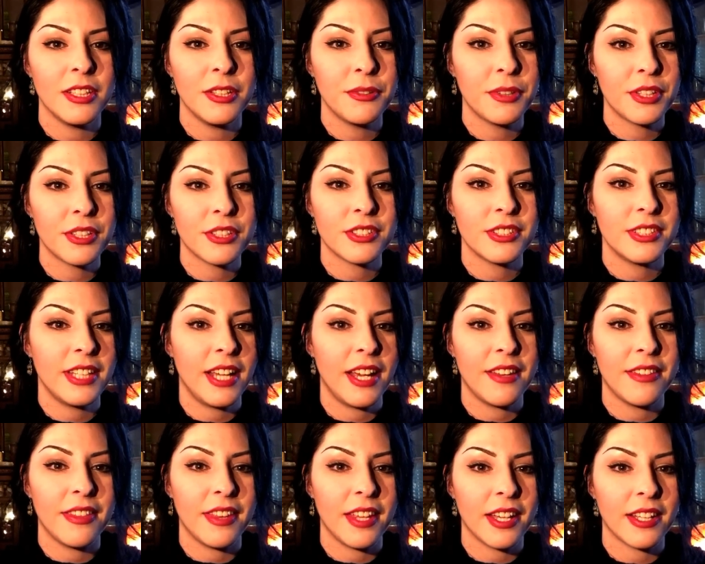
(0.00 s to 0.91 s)
You
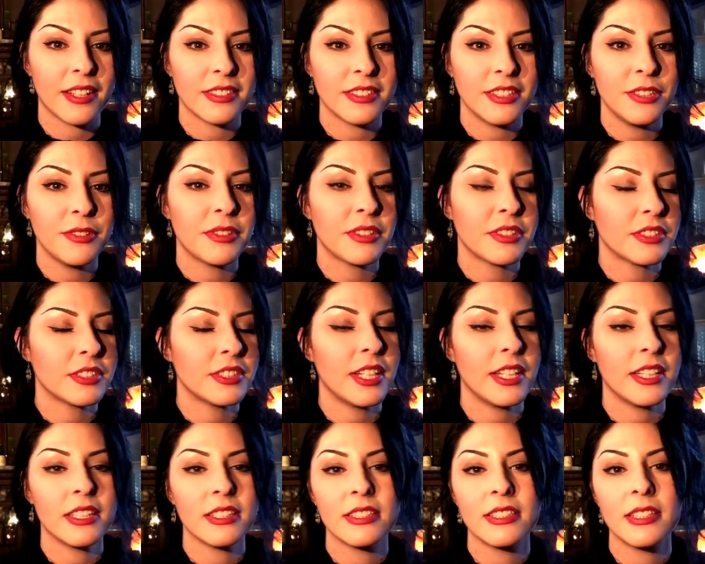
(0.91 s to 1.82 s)
understand things. You
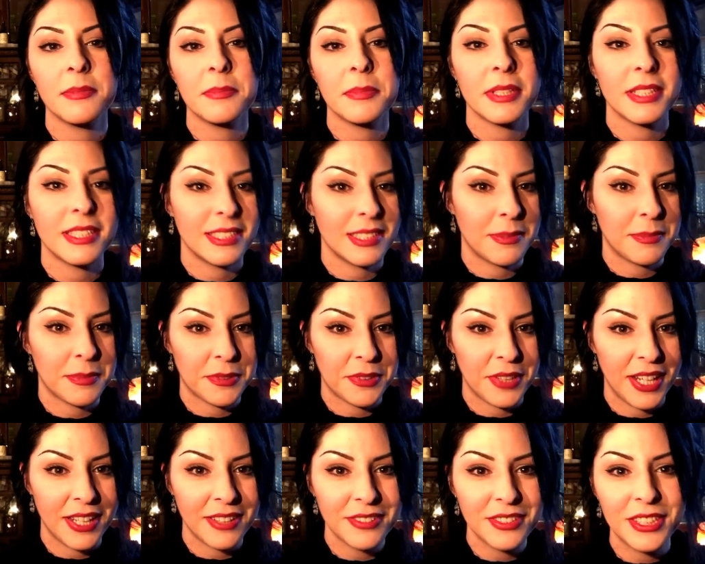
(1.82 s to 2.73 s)
understand the symbolism
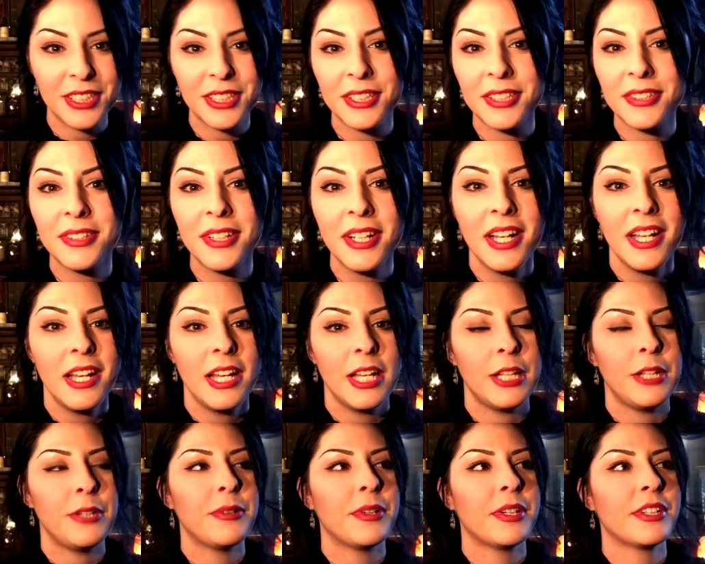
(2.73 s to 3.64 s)
around you.
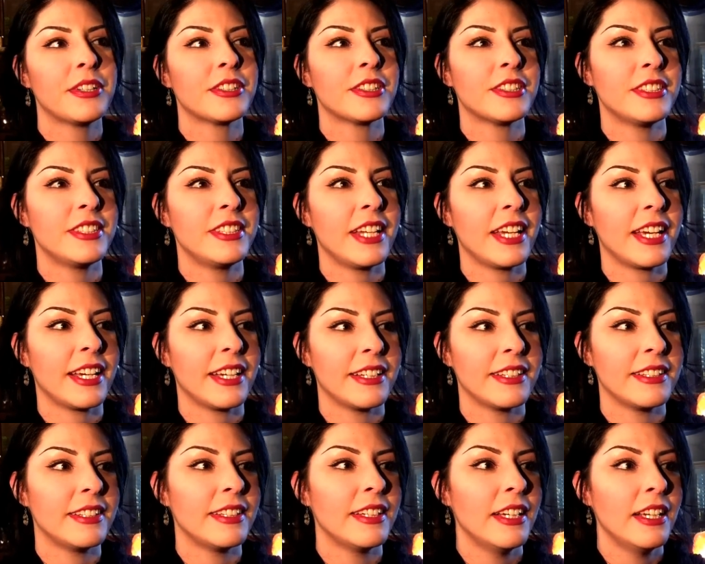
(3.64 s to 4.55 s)
You
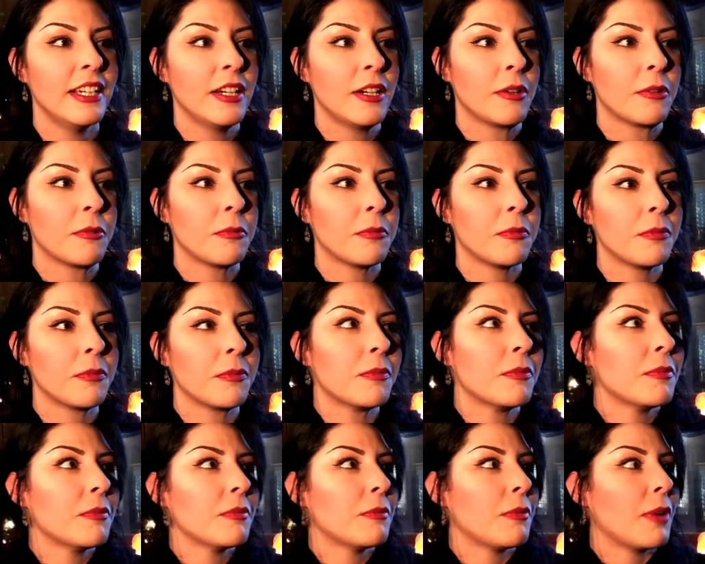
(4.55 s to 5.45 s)
understand
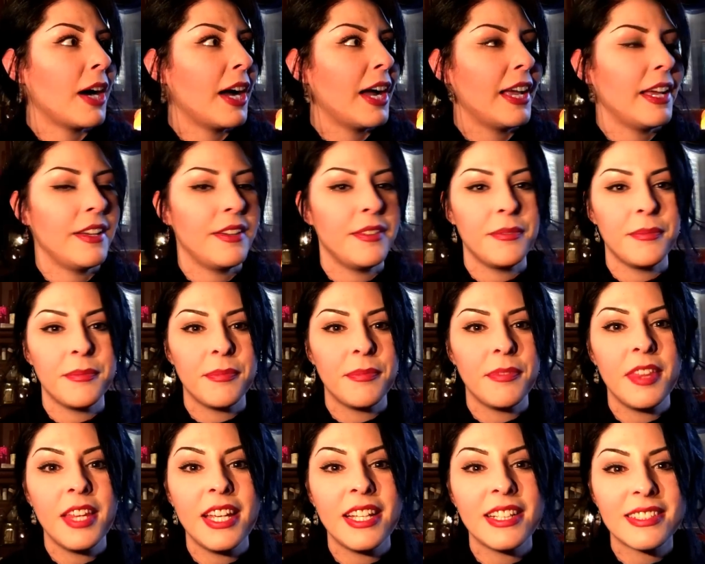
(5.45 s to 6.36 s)
why
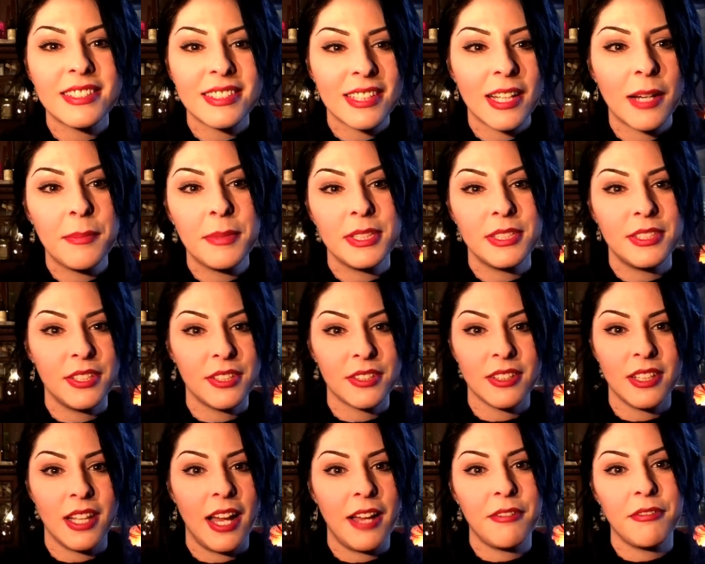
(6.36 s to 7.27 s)
things come into
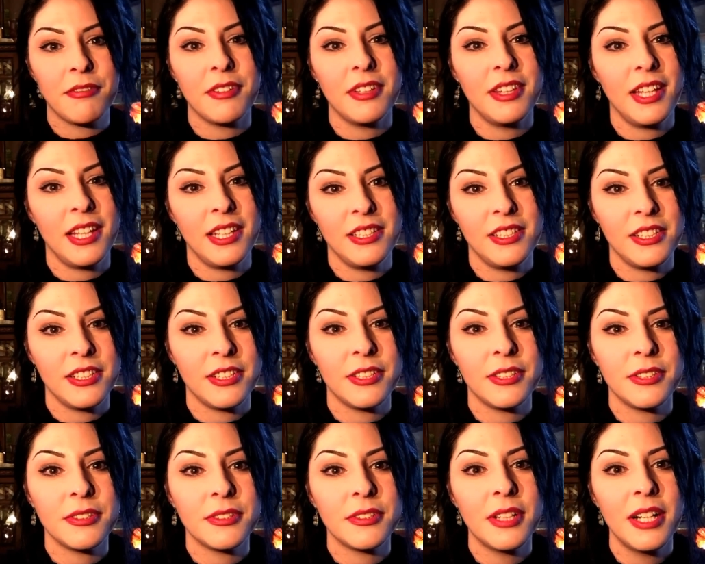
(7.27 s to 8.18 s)
your life when they
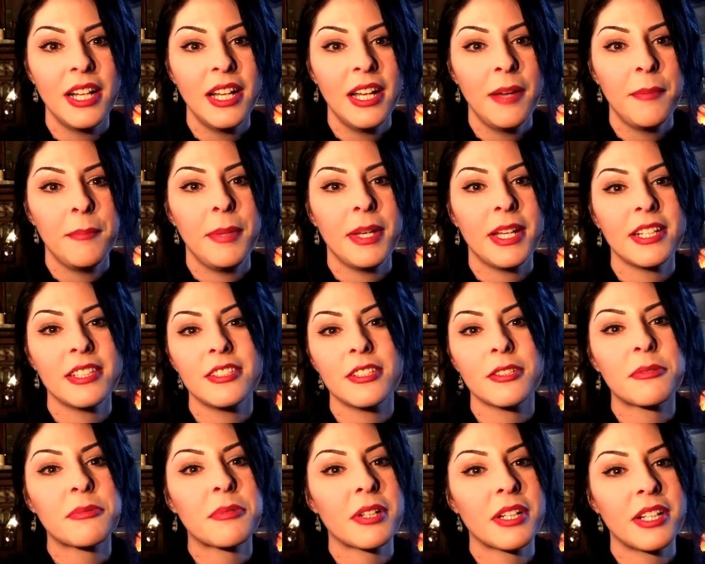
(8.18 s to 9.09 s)
do, because
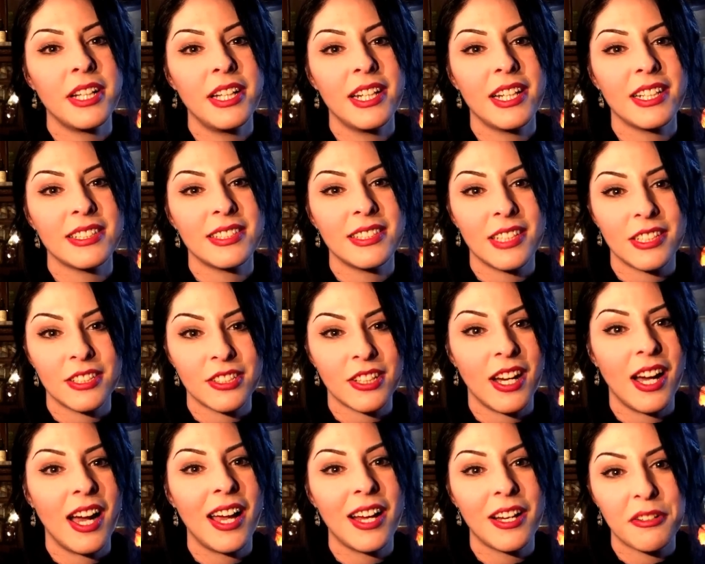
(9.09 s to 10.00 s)
you're working at such
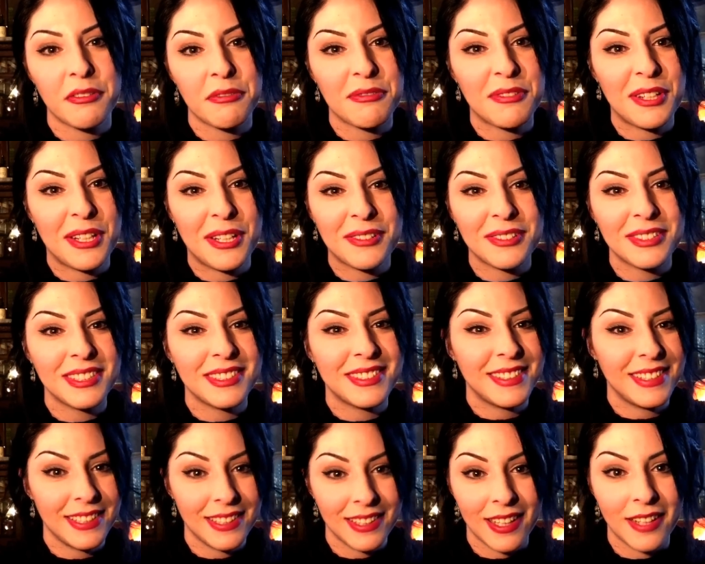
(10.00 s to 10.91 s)
a higher
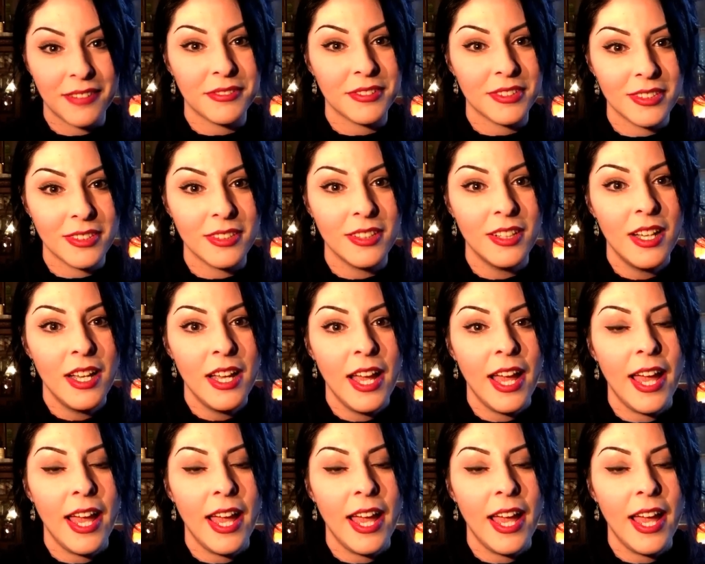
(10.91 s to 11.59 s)
frequency level.